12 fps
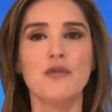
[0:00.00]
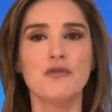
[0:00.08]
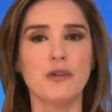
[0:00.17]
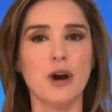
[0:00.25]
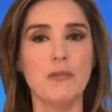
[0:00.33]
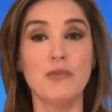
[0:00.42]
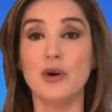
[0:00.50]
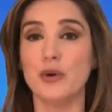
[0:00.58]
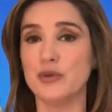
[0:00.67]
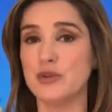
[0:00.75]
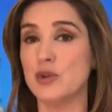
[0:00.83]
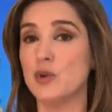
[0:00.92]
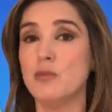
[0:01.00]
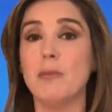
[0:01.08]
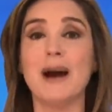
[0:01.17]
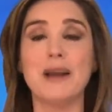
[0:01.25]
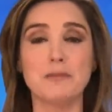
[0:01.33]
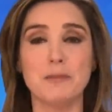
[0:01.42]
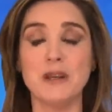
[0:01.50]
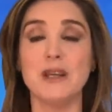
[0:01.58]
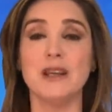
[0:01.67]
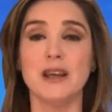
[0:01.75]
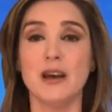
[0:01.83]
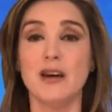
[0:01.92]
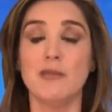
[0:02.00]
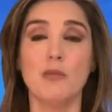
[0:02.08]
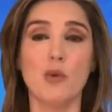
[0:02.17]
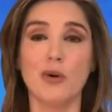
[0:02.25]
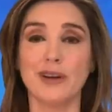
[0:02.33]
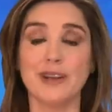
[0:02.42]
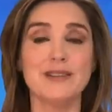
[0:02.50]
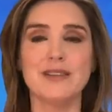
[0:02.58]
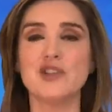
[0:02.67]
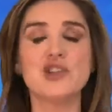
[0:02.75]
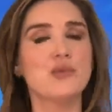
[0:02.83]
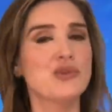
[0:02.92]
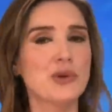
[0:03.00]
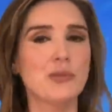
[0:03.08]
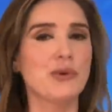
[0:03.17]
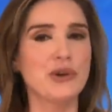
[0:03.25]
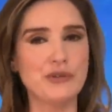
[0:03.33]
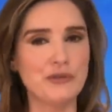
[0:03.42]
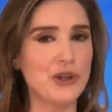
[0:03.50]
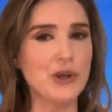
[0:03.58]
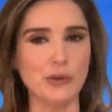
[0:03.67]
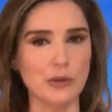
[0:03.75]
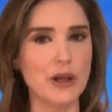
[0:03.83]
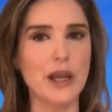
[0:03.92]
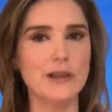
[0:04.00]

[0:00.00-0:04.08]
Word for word: from those who might be more consistent with your point of view.